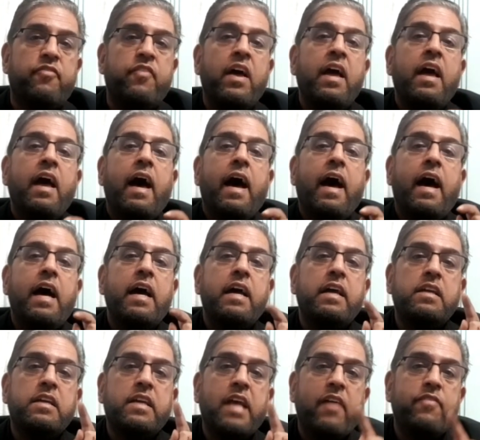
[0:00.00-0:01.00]
Uh, he
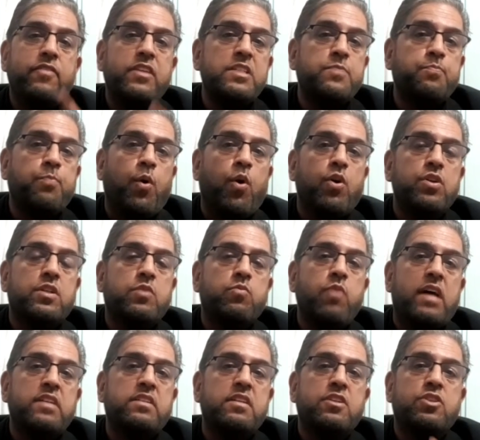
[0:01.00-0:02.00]
gave this port
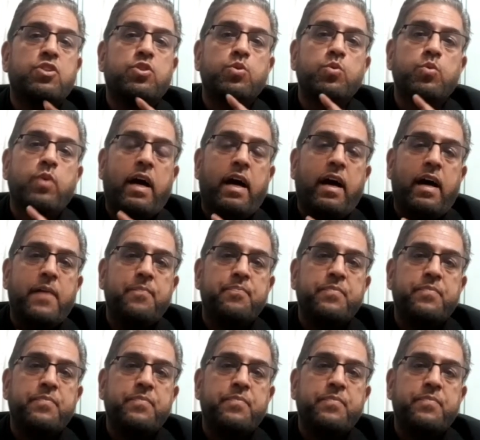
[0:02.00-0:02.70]
Gwadar to um,